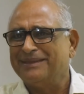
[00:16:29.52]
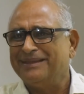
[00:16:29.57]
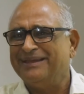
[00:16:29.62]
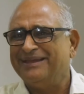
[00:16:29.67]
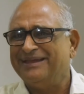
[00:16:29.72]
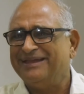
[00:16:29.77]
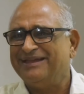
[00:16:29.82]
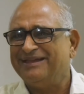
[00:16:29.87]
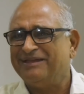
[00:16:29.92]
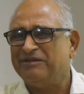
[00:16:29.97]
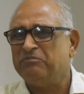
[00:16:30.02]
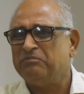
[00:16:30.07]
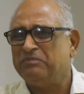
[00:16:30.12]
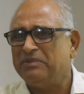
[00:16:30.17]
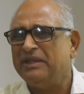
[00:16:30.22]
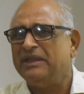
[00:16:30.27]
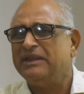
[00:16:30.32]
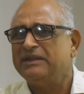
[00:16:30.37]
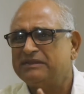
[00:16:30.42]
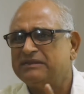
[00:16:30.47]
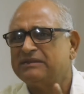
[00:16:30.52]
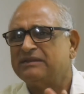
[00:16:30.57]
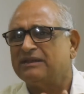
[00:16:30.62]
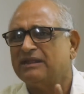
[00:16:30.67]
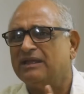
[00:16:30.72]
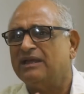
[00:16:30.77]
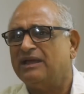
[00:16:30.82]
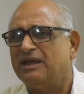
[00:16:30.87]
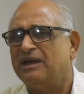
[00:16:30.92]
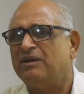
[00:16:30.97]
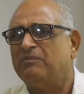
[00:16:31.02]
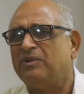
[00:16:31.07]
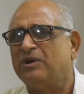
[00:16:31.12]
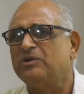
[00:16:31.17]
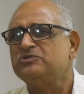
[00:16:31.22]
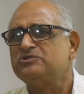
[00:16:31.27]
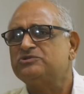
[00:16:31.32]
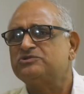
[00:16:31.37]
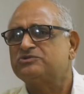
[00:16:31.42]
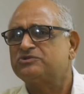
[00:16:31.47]
Uh, it uh,
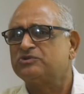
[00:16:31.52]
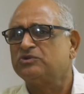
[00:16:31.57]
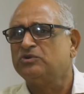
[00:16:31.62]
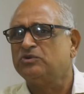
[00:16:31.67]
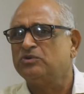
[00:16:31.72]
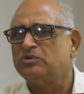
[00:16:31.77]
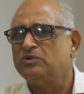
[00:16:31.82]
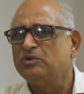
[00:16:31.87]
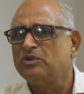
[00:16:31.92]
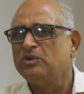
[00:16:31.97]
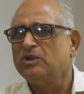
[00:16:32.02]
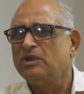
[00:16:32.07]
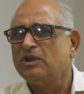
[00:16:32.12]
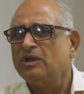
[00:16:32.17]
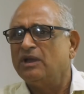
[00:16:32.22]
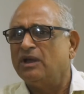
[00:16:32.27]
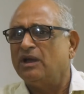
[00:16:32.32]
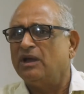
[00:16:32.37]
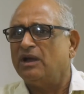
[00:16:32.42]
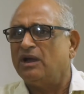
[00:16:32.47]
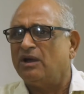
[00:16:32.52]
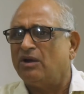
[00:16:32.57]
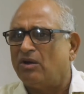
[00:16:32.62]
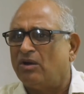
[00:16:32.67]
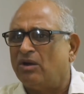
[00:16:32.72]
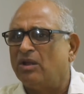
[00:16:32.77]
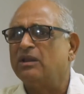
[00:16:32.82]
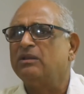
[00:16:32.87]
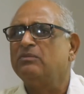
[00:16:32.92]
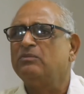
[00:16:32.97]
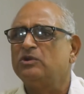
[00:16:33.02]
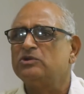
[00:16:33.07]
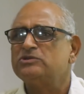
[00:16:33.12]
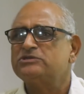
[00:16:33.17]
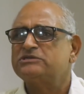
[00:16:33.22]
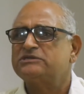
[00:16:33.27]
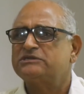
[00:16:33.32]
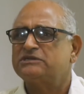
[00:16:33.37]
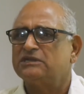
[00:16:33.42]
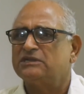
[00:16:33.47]
amounts to uh,
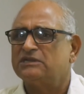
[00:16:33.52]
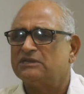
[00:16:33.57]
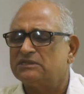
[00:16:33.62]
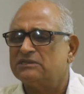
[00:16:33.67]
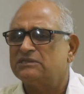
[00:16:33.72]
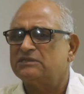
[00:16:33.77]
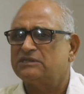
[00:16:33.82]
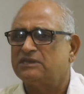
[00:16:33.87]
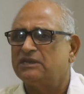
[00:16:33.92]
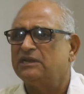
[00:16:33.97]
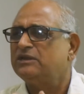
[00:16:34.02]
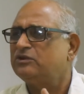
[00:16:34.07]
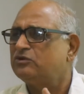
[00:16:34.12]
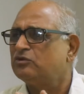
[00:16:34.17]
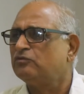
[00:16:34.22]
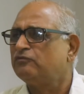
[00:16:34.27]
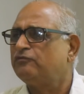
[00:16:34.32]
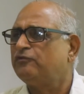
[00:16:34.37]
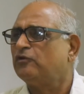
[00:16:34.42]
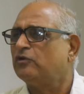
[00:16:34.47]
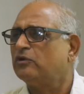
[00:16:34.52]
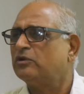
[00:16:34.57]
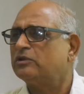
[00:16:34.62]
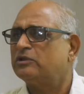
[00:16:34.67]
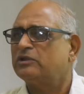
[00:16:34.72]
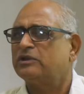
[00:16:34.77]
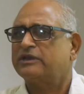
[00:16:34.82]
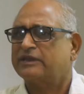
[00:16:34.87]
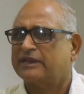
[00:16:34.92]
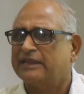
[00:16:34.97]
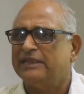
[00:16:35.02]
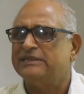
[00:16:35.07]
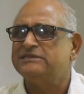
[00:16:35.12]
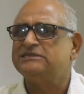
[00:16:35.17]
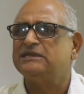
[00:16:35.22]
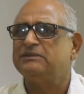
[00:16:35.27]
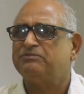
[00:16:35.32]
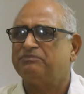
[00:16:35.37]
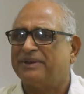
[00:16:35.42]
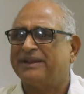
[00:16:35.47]
almost uh, three to four
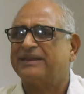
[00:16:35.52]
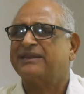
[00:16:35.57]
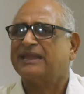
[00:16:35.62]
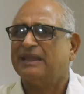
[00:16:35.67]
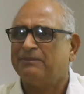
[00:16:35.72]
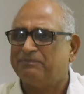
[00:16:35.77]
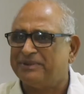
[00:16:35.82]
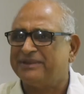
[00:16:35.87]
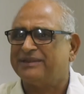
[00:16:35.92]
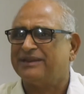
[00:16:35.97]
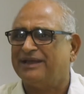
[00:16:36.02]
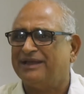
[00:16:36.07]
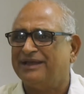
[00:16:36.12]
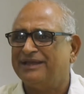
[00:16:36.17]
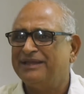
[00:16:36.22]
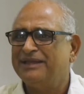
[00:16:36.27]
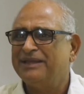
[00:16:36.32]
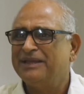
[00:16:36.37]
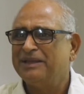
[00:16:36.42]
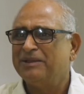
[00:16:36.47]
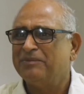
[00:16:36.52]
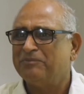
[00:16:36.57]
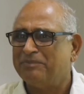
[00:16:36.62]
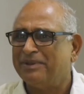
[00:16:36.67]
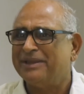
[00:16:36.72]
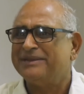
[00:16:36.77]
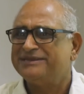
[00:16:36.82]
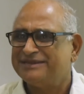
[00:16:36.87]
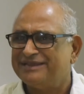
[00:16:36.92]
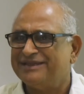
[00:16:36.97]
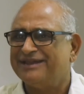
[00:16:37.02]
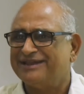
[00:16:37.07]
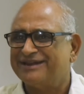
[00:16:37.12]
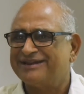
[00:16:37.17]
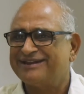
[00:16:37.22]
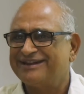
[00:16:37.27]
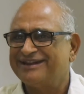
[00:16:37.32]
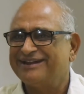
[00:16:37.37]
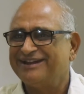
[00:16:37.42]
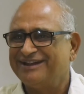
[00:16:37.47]
kilograms per capita per
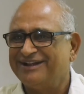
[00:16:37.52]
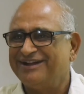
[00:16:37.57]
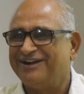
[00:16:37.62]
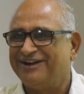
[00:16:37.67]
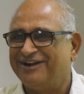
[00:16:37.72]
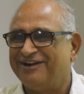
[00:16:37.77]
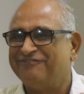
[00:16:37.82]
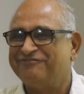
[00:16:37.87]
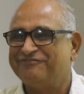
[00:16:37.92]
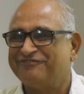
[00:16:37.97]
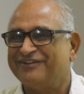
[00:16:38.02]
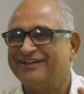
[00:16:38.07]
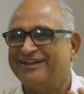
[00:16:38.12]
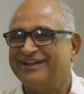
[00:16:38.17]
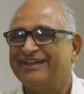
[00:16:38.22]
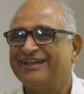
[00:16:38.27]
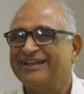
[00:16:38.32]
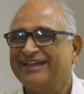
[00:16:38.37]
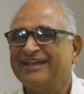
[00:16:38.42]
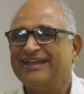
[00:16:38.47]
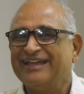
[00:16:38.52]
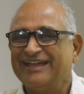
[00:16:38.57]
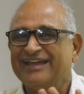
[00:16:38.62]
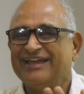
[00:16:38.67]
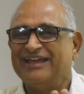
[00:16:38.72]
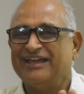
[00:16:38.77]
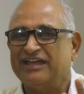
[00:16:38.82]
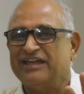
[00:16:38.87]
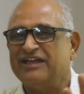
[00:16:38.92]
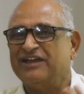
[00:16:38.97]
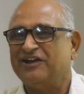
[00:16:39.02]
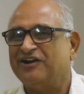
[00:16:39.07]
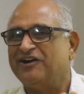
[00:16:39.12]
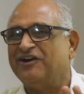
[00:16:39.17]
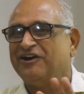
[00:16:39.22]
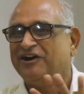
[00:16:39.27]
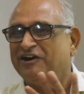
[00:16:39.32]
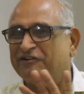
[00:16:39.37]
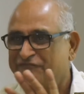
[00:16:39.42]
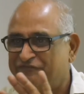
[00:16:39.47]
year of, uh, uh,
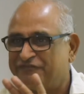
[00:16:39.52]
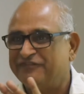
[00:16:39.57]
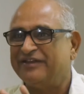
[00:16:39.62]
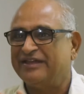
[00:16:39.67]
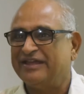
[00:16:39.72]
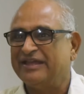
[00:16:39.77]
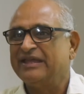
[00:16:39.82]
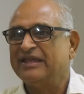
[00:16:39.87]
of